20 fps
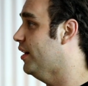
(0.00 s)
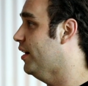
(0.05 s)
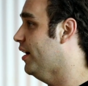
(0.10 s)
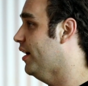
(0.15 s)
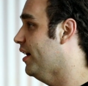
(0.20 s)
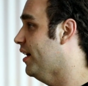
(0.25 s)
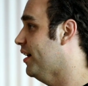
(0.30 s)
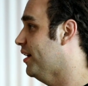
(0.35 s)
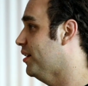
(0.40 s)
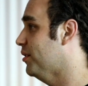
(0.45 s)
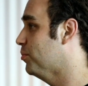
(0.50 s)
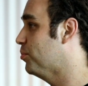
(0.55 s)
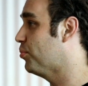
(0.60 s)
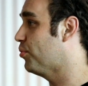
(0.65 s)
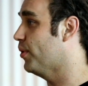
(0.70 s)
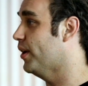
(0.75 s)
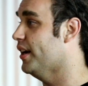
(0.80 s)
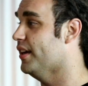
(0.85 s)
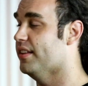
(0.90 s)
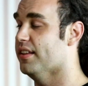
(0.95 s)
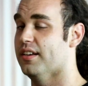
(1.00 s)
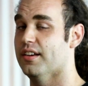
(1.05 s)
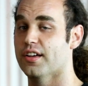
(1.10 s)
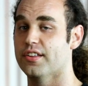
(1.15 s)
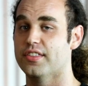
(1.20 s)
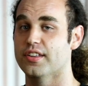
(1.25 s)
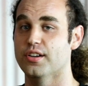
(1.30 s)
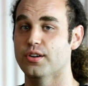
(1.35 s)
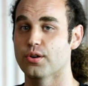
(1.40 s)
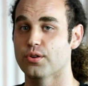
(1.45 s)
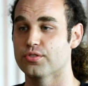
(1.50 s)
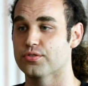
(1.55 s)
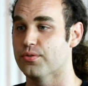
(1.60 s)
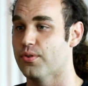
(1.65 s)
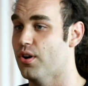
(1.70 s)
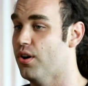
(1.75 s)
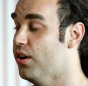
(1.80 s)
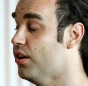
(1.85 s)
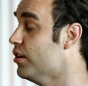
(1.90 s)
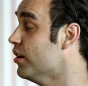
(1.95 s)
and pray that nothing goes
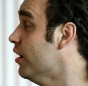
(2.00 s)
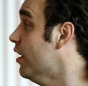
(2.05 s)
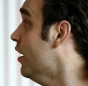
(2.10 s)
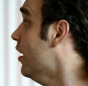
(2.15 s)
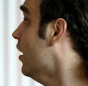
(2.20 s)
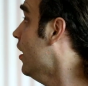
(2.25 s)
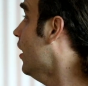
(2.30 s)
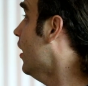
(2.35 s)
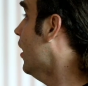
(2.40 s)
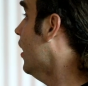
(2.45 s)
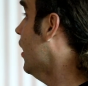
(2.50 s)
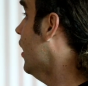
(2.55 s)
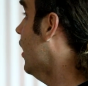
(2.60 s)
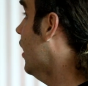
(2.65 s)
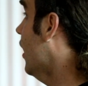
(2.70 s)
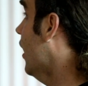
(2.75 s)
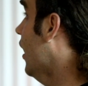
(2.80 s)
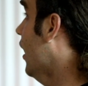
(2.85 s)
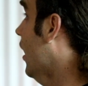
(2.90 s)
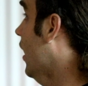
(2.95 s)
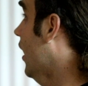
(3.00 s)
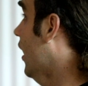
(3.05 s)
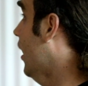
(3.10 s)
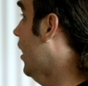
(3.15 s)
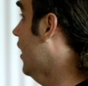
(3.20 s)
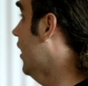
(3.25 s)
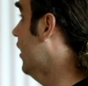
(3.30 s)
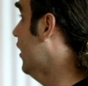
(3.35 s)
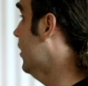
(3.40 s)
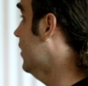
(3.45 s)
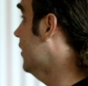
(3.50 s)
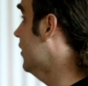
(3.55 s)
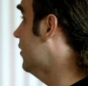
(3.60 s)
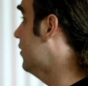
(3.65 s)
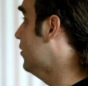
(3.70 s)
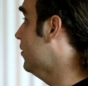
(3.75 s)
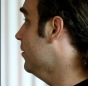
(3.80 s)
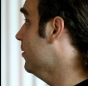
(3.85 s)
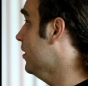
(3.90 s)
wrong? And